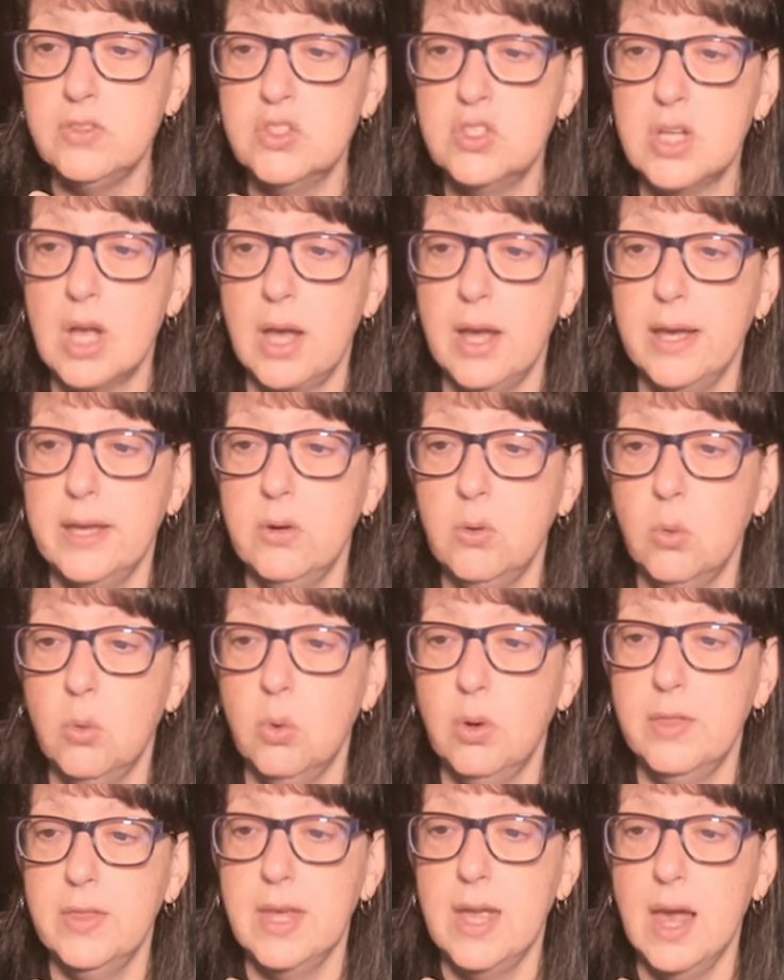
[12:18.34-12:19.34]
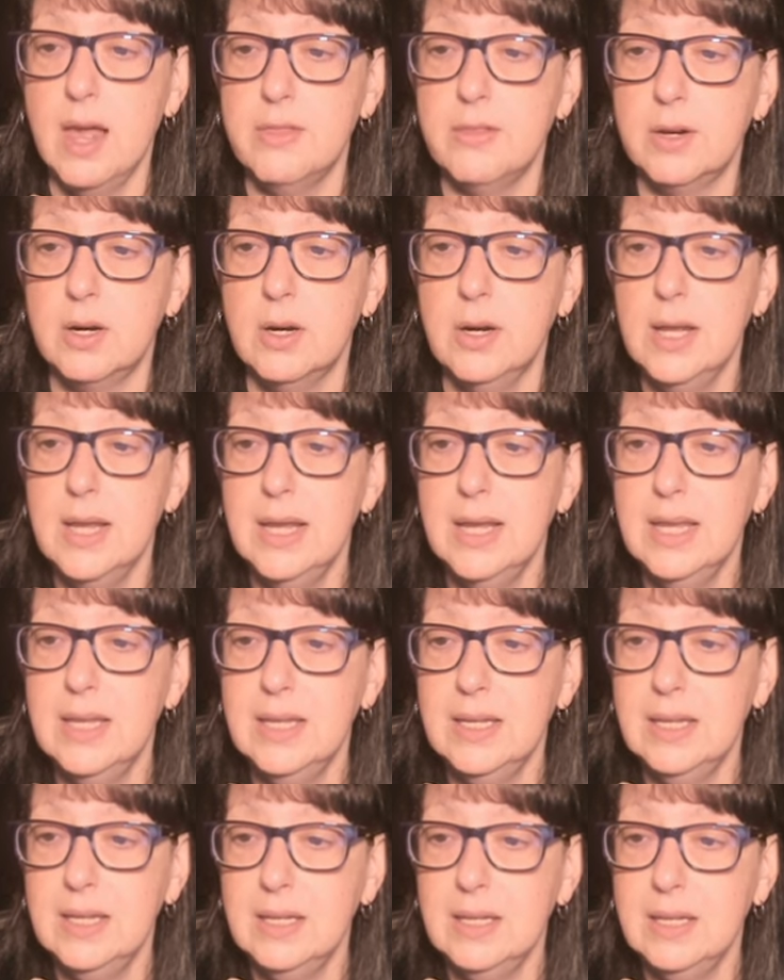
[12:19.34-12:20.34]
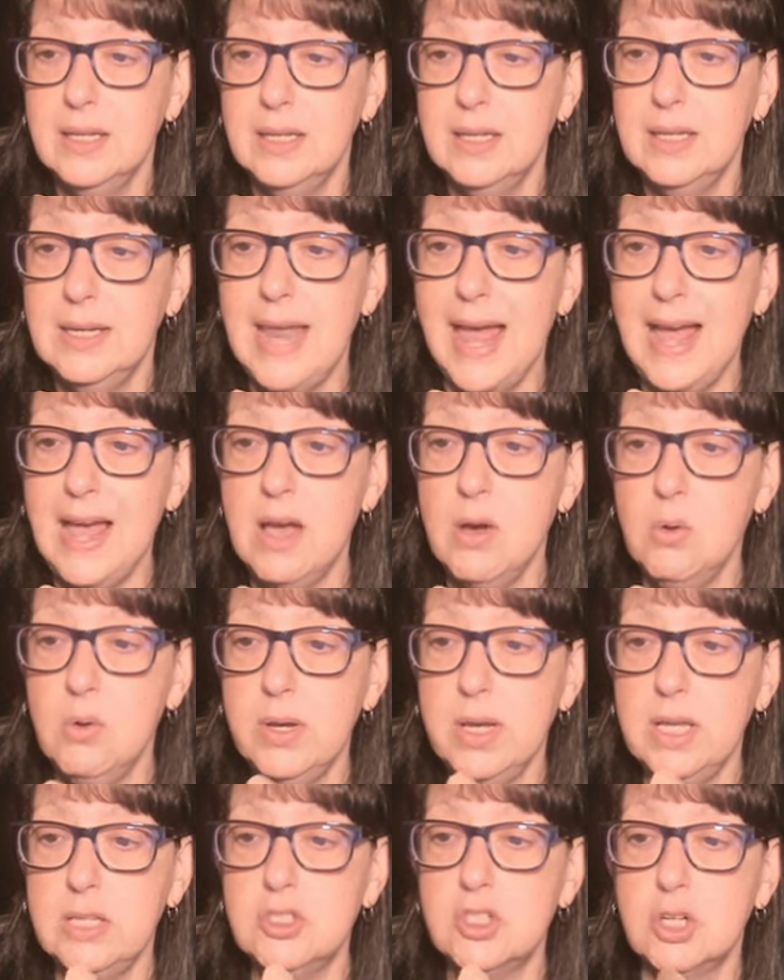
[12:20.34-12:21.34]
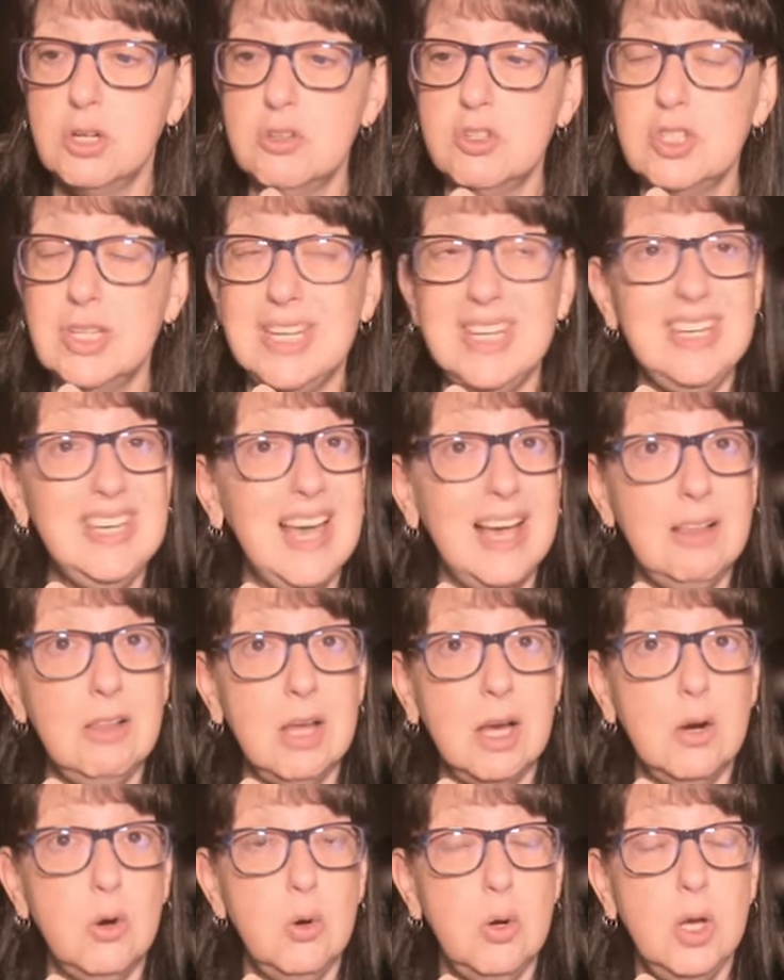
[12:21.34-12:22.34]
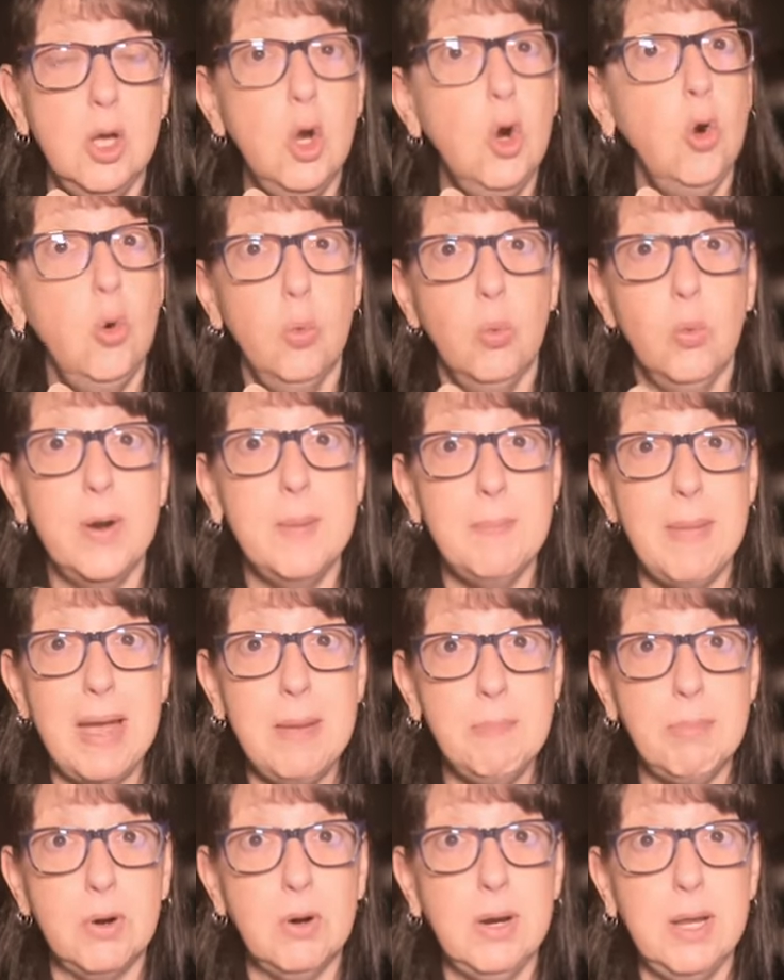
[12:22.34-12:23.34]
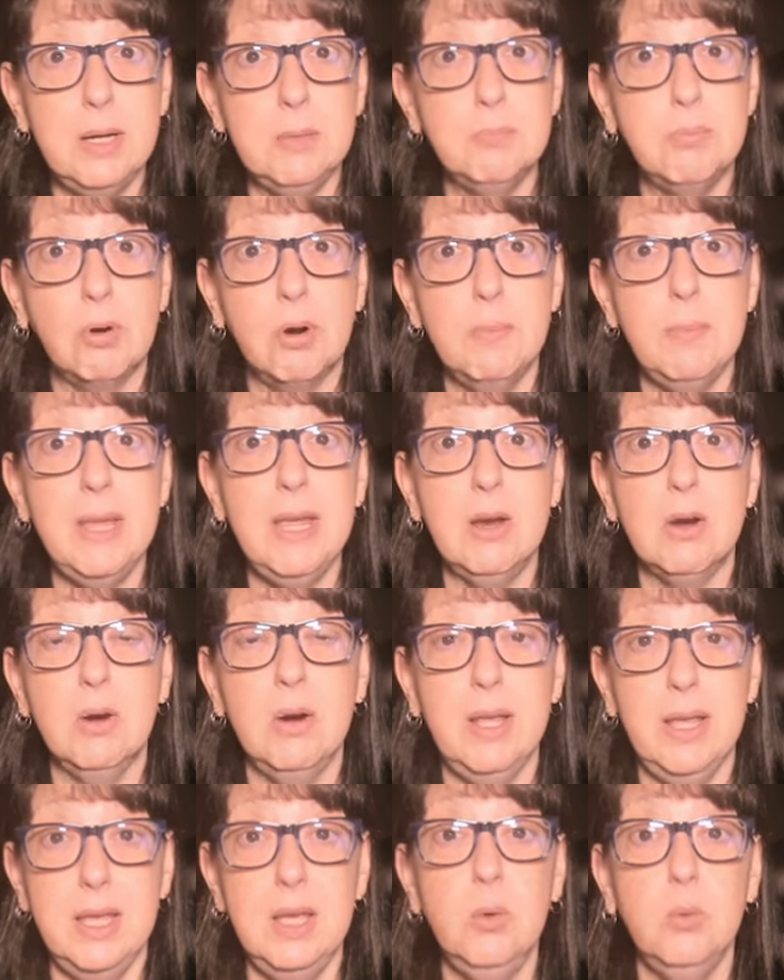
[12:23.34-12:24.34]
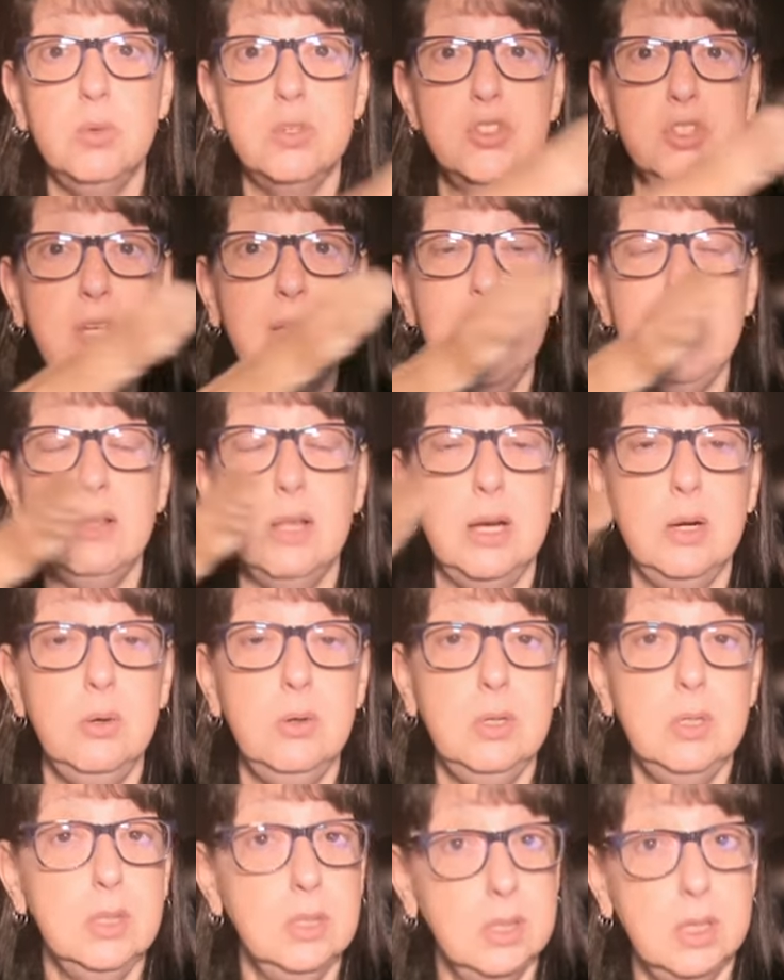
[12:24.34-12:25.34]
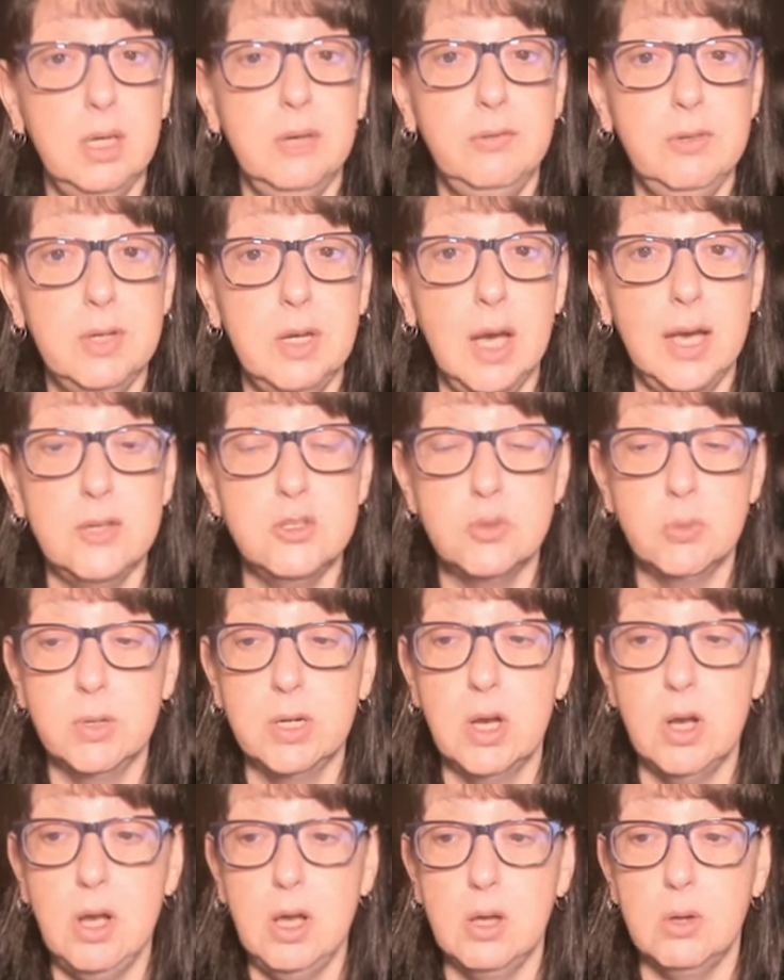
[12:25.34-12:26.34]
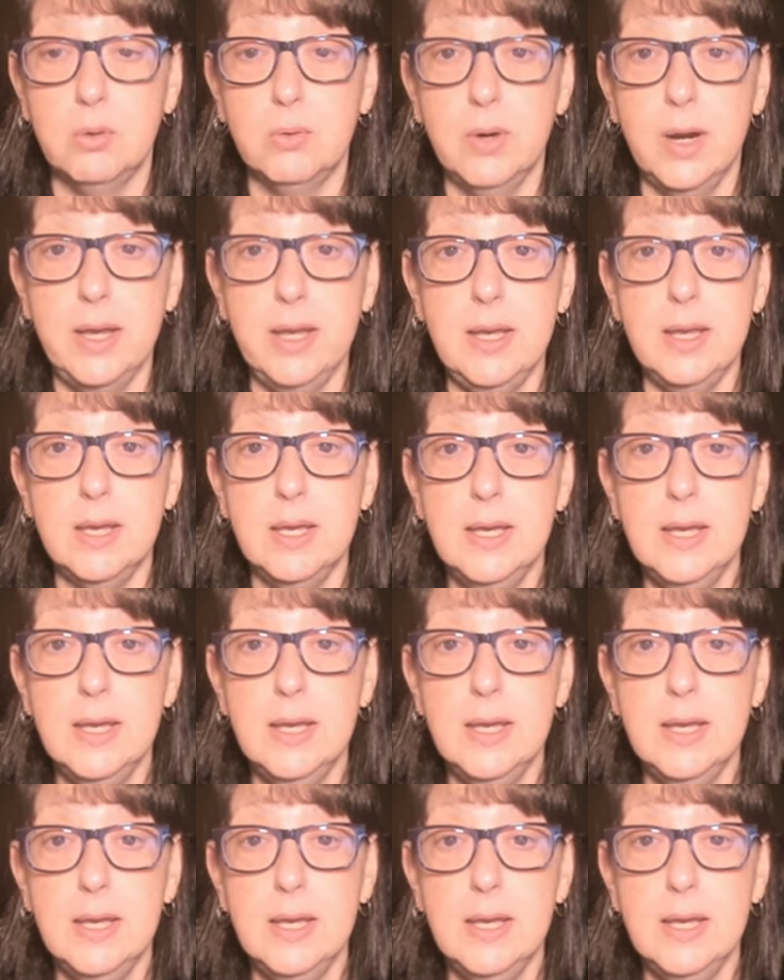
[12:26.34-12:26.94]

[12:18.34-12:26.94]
side or the other. Now it turns it yellow. Remember in Premiere, it was yellow, if you guys recall, right?